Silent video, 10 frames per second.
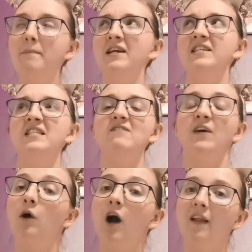because it's
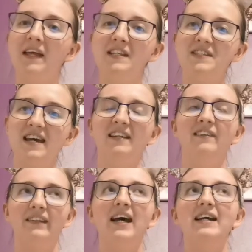Phil Collins,
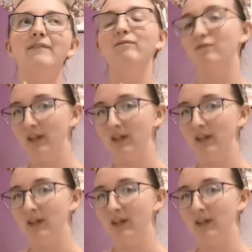and I've